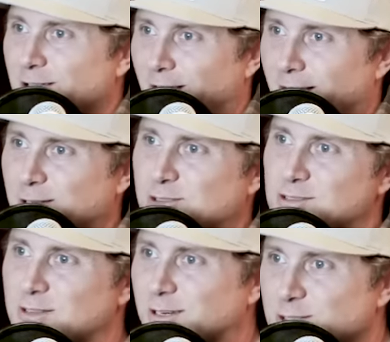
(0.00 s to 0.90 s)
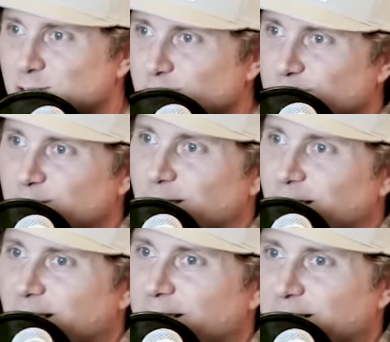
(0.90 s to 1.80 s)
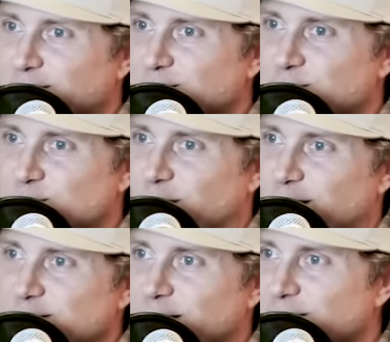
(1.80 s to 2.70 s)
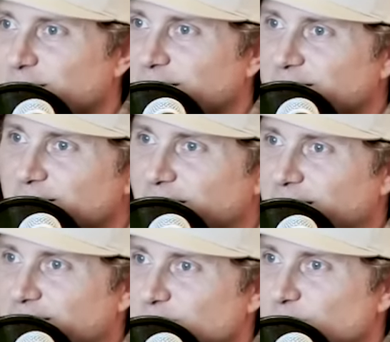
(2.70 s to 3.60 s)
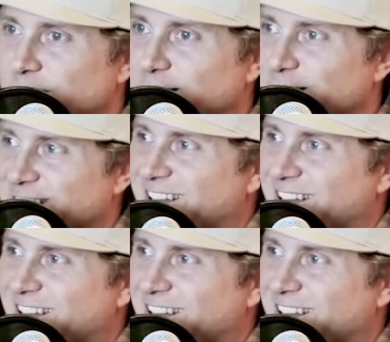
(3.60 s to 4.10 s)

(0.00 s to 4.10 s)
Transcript: you guys it's like shoot arrows with John Dudley, and they got a Traeger,